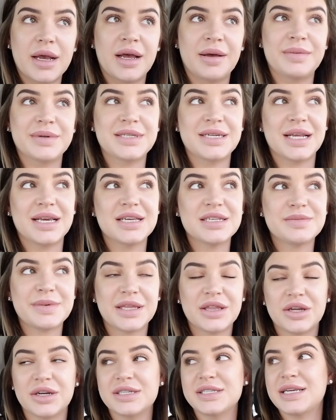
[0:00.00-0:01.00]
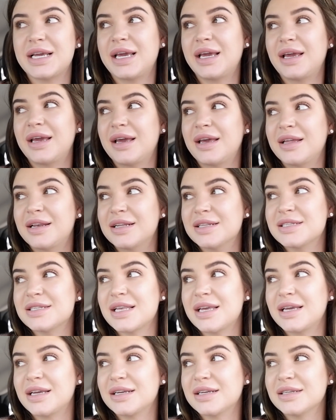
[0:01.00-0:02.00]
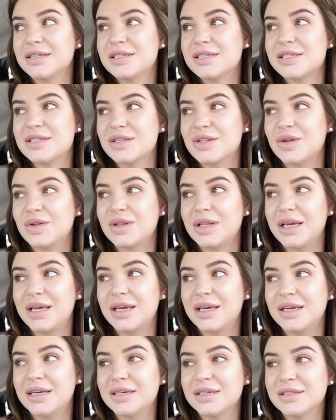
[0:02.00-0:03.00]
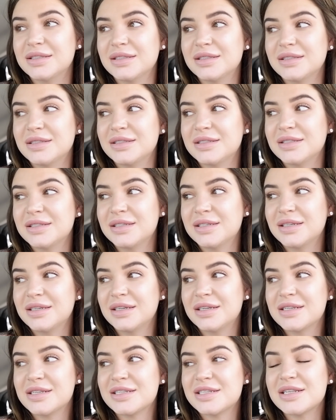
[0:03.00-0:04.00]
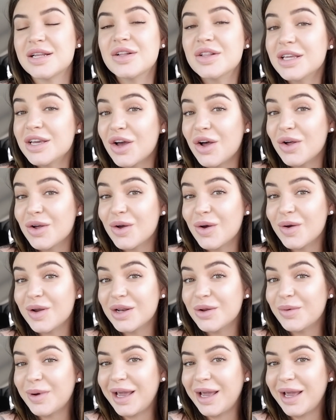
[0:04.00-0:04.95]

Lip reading: But today is my third day, and it's like slowly all going